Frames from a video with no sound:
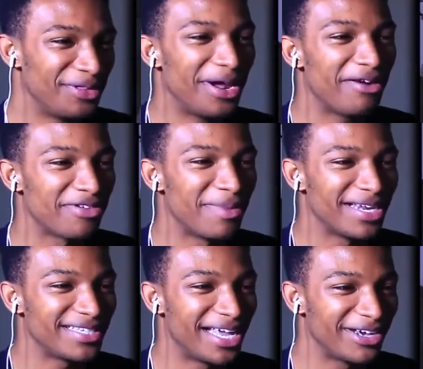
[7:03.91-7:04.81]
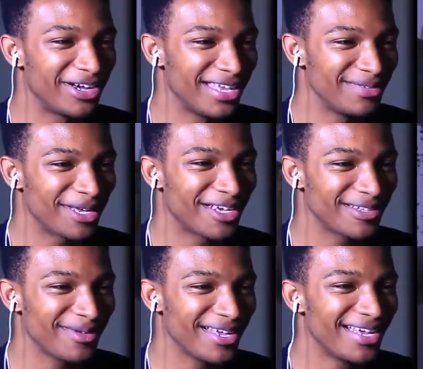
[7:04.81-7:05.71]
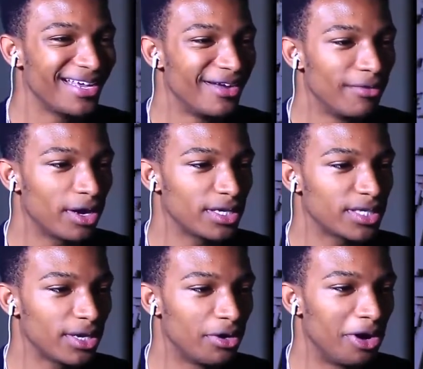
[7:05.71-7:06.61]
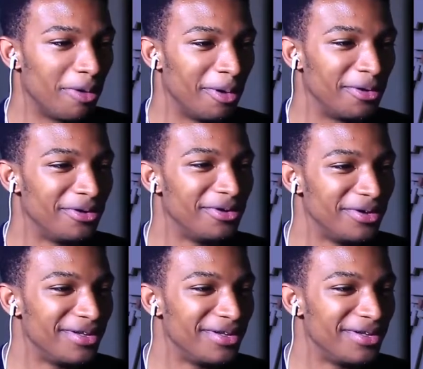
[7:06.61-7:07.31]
You know how everybody's saying cookies because of me? We're gonna say no homo.